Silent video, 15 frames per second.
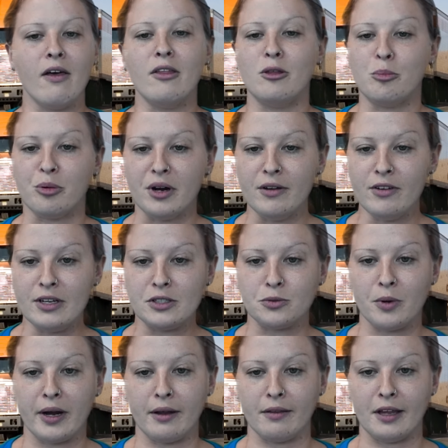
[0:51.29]
The previous
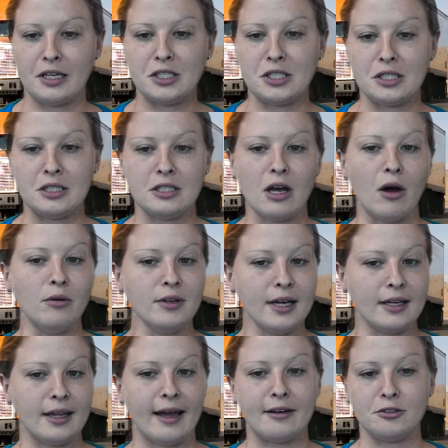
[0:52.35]
regulations only
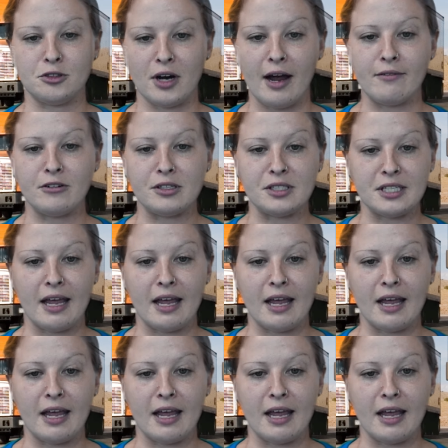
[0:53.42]
allowed drivers